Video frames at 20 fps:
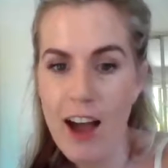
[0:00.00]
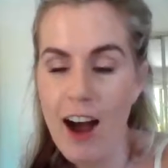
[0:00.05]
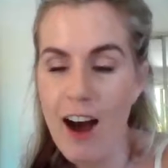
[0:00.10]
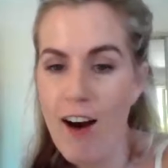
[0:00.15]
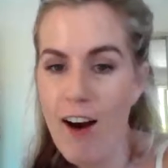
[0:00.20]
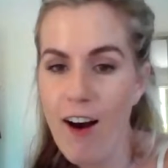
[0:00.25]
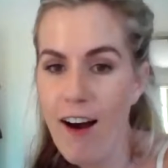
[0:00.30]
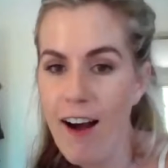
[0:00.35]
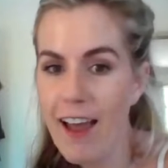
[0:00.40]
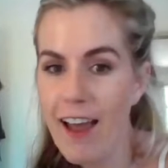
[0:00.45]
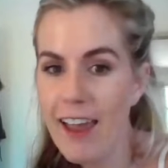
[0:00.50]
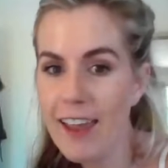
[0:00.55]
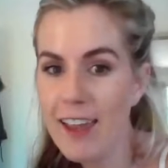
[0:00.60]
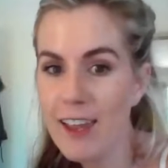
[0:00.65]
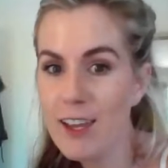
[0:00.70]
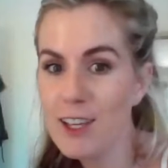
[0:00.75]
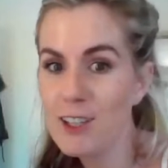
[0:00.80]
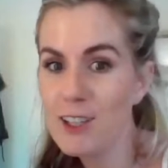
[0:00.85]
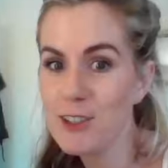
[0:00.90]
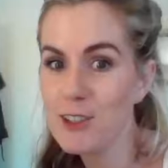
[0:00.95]

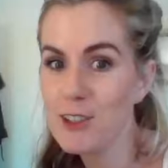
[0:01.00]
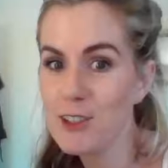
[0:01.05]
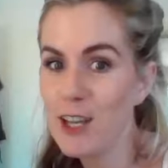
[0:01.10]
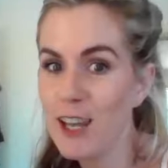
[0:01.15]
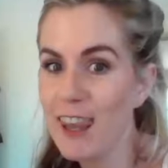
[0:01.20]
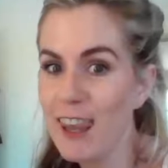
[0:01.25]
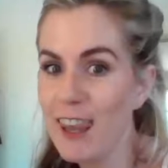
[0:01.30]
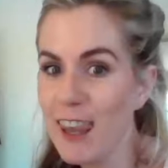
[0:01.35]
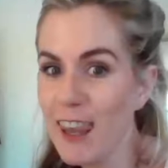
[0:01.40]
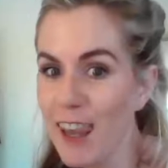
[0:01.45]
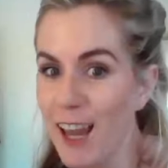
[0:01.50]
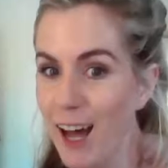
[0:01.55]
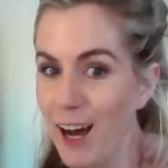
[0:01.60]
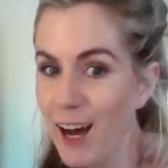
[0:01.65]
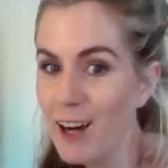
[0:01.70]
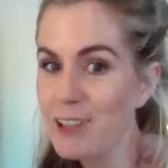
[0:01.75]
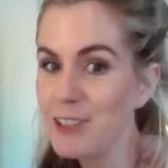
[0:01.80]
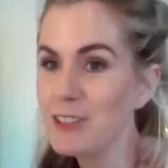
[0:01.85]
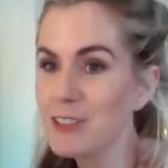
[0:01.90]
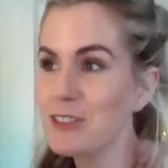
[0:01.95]
I
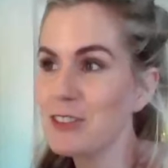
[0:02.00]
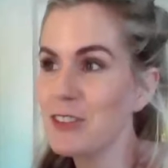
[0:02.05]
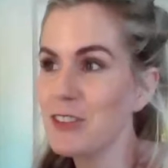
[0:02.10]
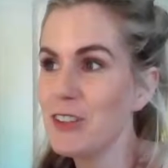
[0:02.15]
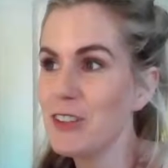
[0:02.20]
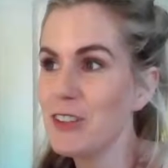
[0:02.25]
love